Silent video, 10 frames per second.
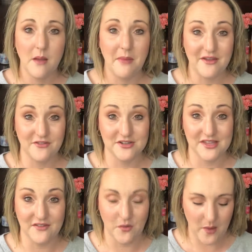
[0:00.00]
my
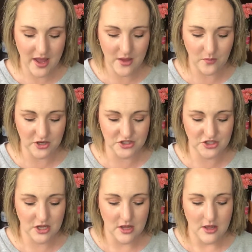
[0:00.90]
first giveaway,
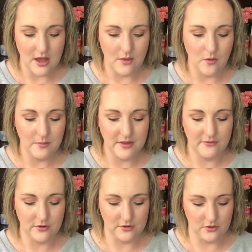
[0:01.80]
which won't be
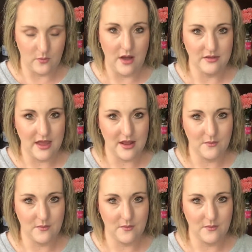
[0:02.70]
for a little while yet.